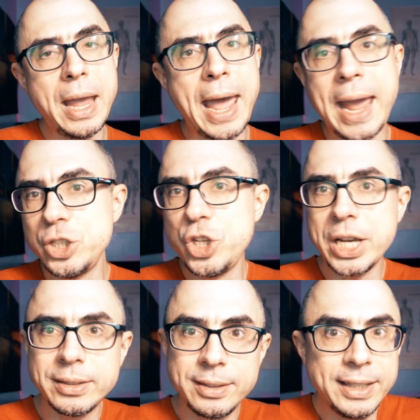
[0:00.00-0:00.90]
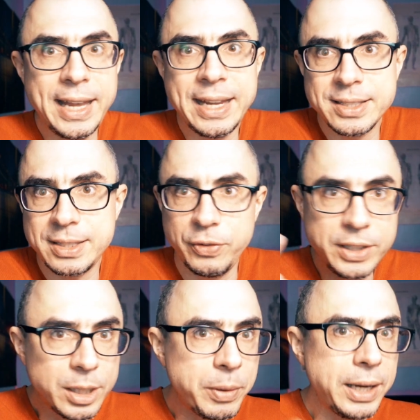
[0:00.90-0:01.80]
I checked it against
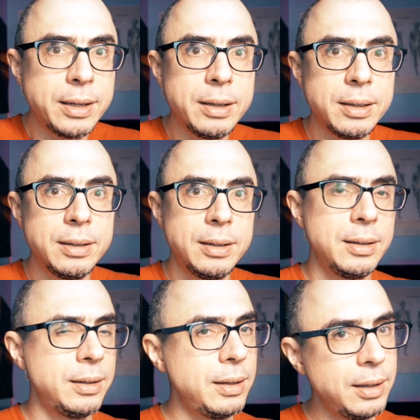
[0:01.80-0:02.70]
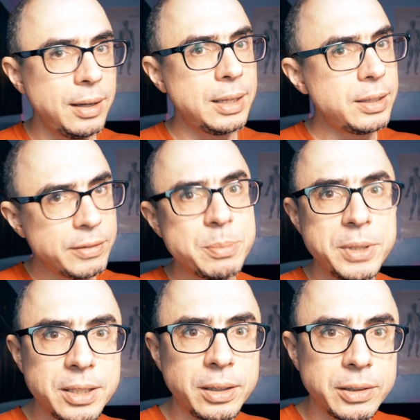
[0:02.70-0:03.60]
finger prick, and it was
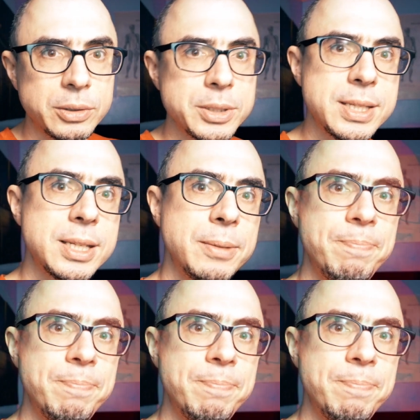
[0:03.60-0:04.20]
pretty close.